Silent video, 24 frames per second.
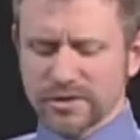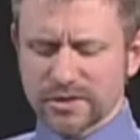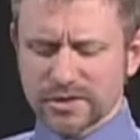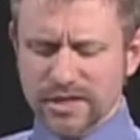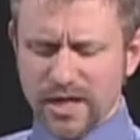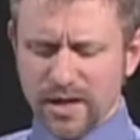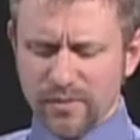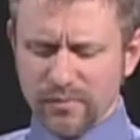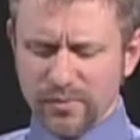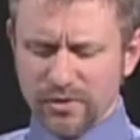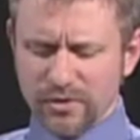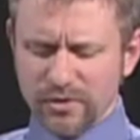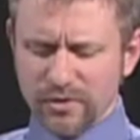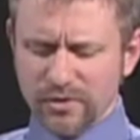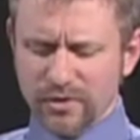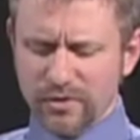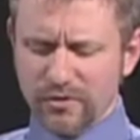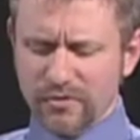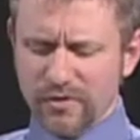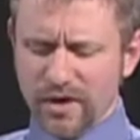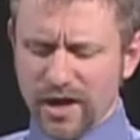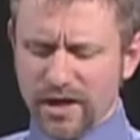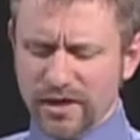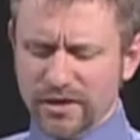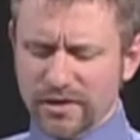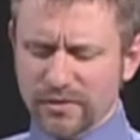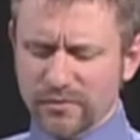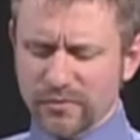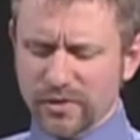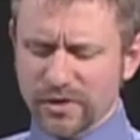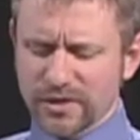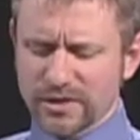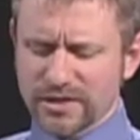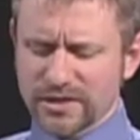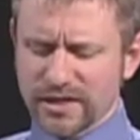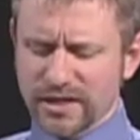Temple Grandin
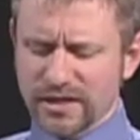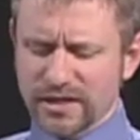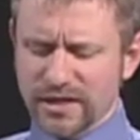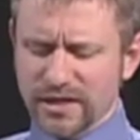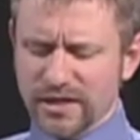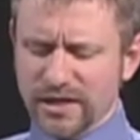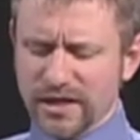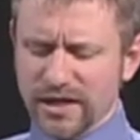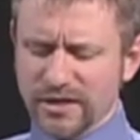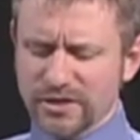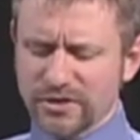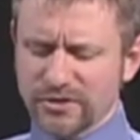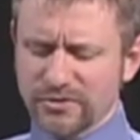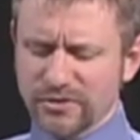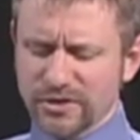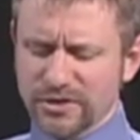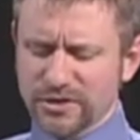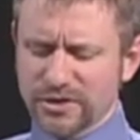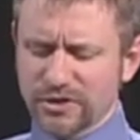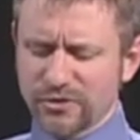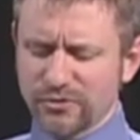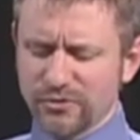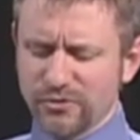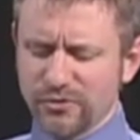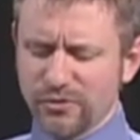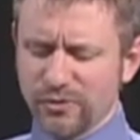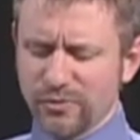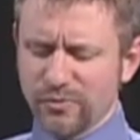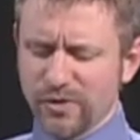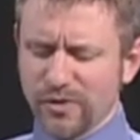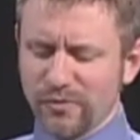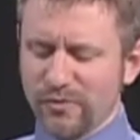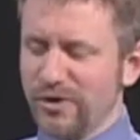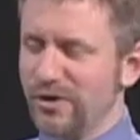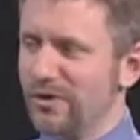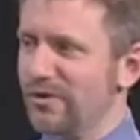once said that nature is cruel,
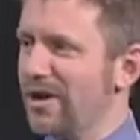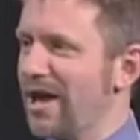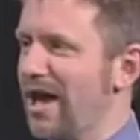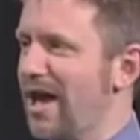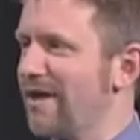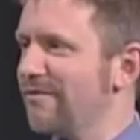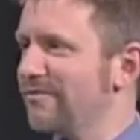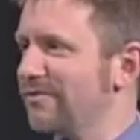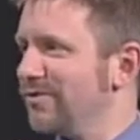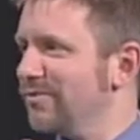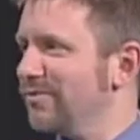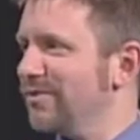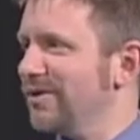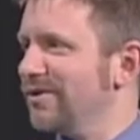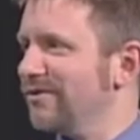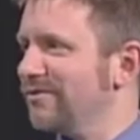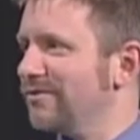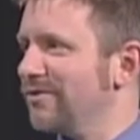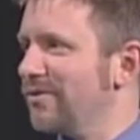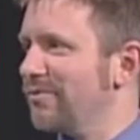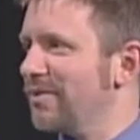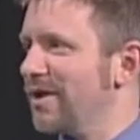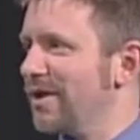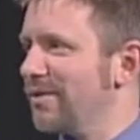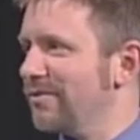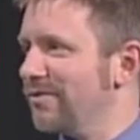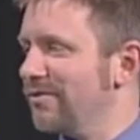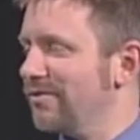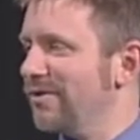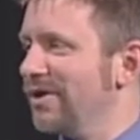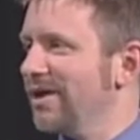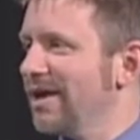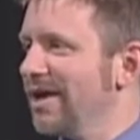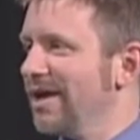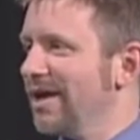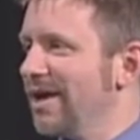but we don't have to be. So maybe
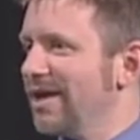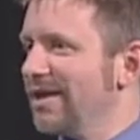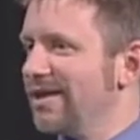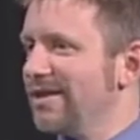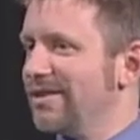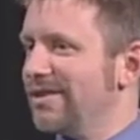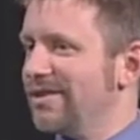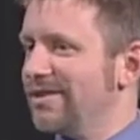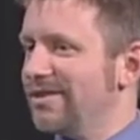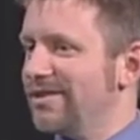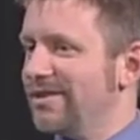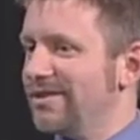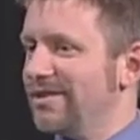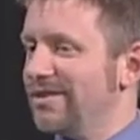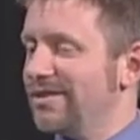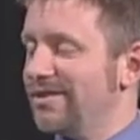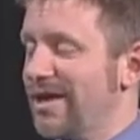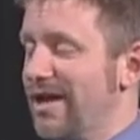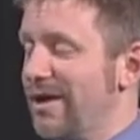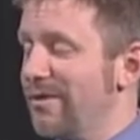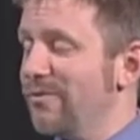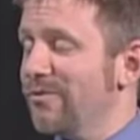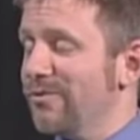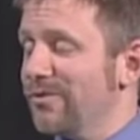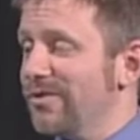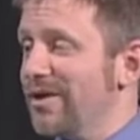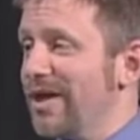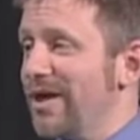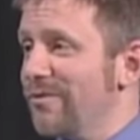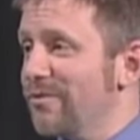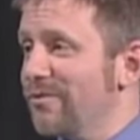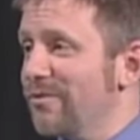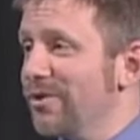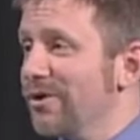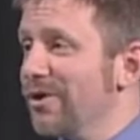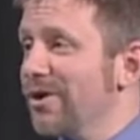
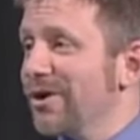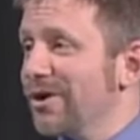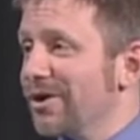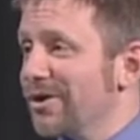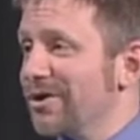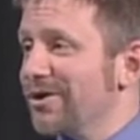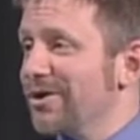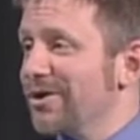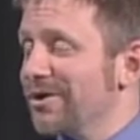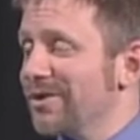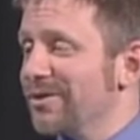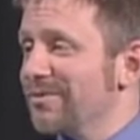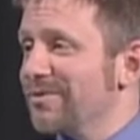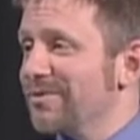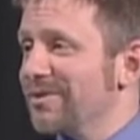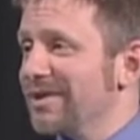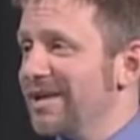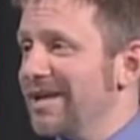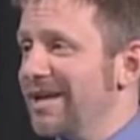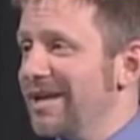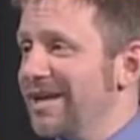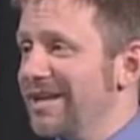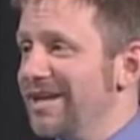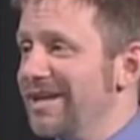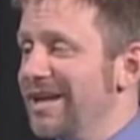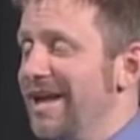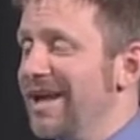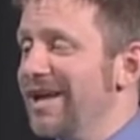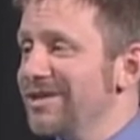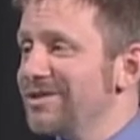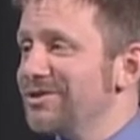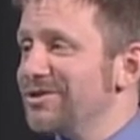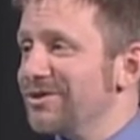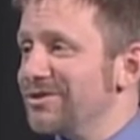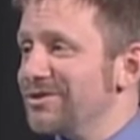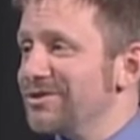they were in
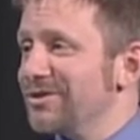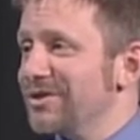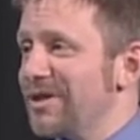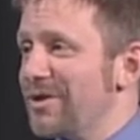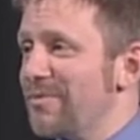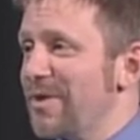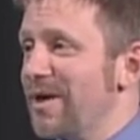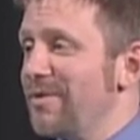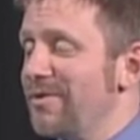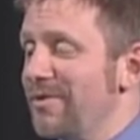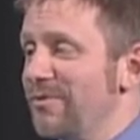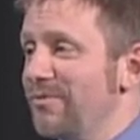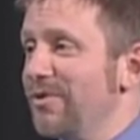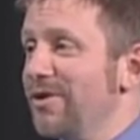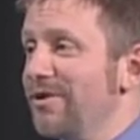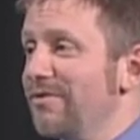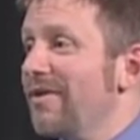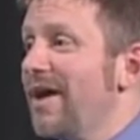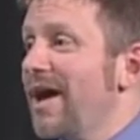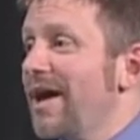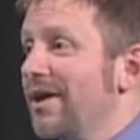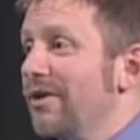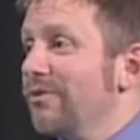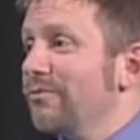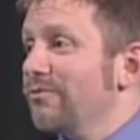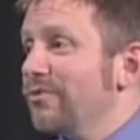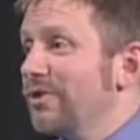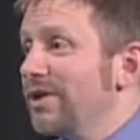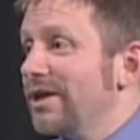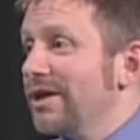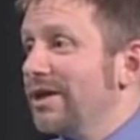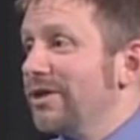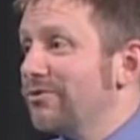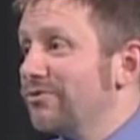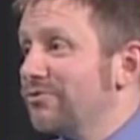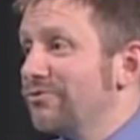nature, so they maybe would have had a
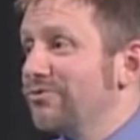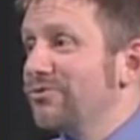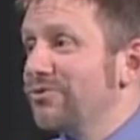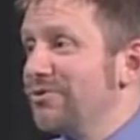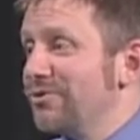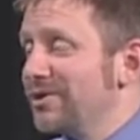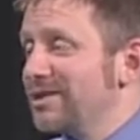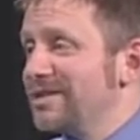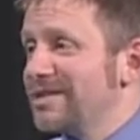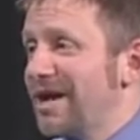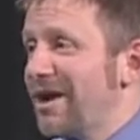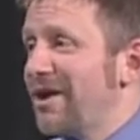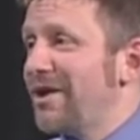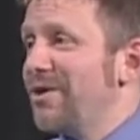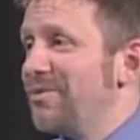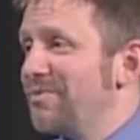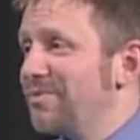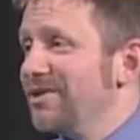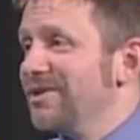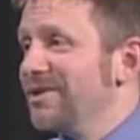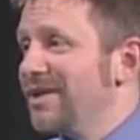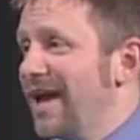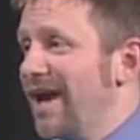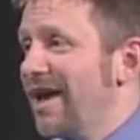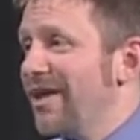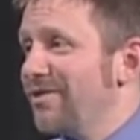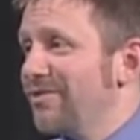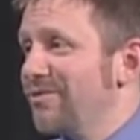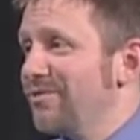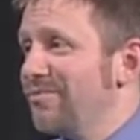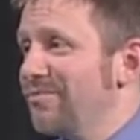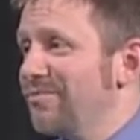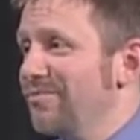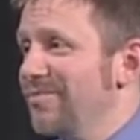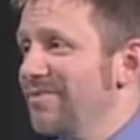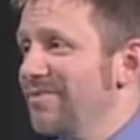really cruel, terrible death.